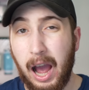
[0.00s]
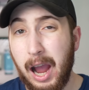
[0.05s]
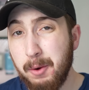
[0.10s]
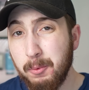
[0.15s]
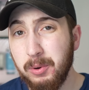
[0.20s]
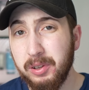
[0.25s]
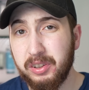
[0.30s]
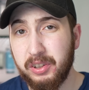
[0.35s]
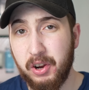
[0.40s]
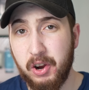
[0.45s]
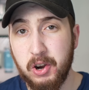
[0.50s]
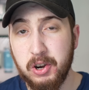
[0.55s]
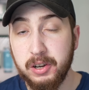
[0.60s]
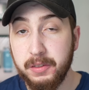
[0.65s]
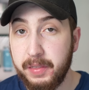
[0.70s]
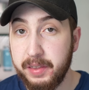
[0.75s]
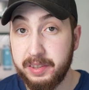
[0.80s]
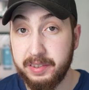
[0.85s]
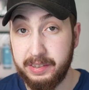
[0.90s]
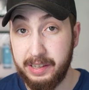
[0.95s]
I returned
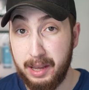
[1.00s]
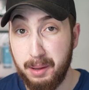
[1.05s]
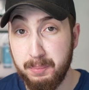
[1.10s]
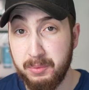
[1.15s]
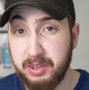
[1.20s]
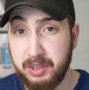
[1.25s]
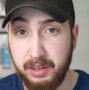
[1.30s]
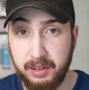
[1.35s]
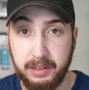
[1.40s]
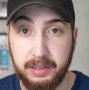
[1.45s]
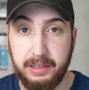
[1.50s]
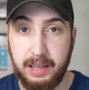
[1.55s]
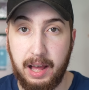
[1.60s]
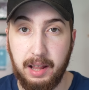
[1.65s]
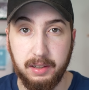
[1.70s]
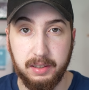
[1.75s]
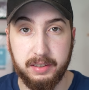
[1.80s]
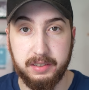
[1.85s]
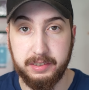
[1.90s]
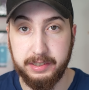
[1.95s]
the Samsung
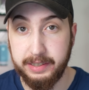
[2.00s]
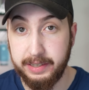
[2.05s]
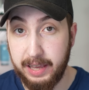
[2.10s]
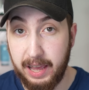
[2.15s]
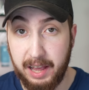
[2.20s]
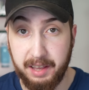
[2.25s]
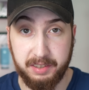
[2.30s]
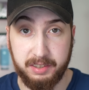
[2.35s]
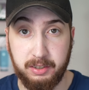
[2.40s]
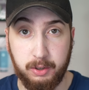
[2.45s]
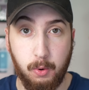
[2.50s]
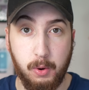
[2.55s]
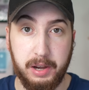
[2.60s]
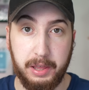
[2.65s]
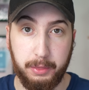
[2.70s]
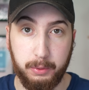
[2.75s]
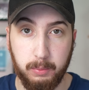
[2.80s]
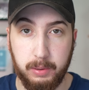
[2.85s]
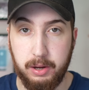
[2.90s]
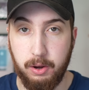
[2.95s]
Galaxy
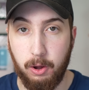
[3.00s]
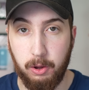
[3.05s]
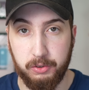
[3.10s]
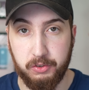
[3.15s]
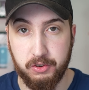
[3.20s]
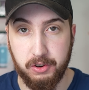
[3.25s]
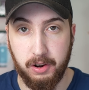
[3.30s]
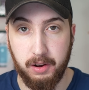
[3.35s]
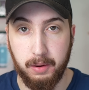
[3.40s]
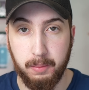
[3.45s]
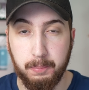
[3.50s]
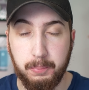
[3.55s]
S23 Ultra,